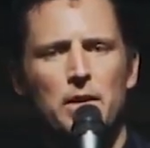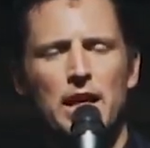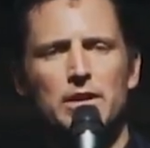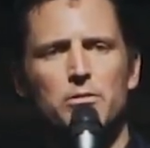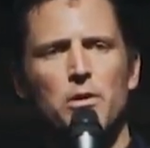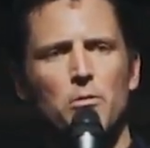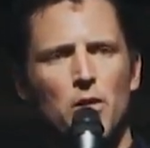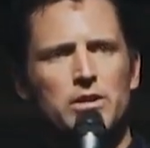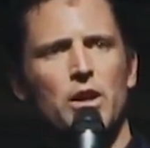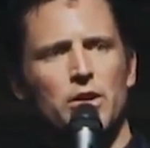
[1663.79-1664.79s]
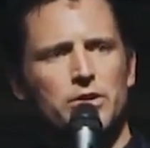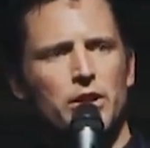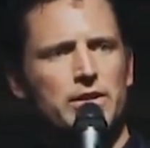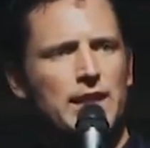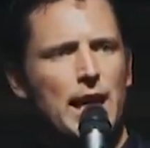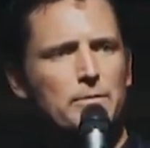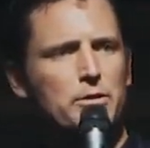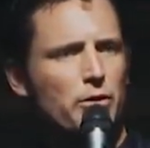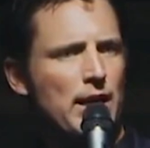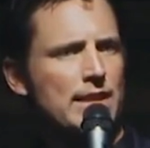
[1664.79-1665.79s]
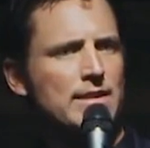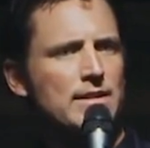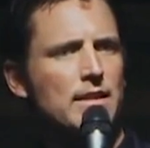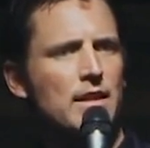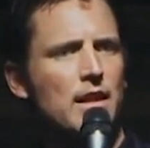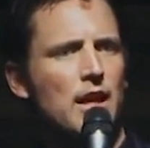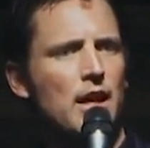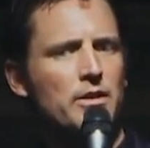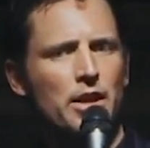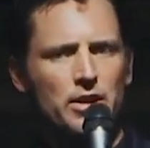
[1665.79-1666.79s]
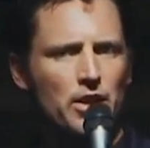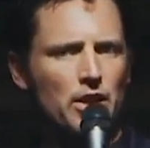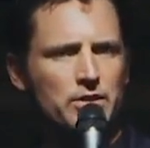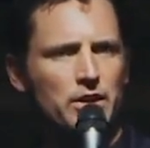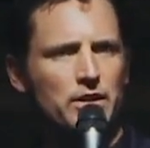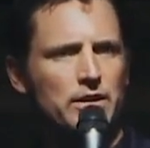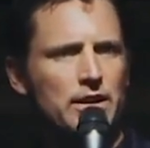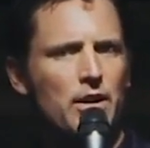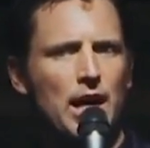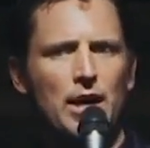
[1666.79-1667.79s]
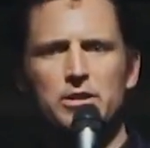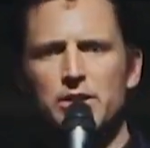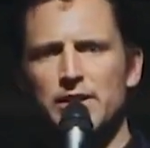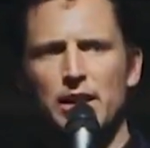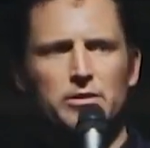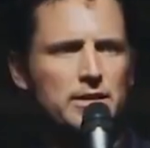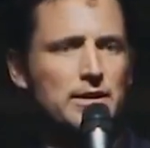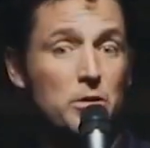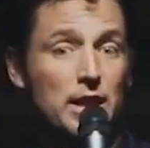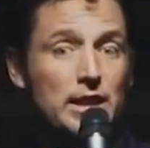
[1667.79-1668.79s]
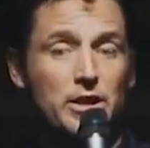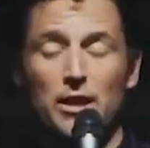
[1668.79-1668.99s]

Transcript: is when one culture adapts traits of another culture. You know, I always thought that was assimilation. I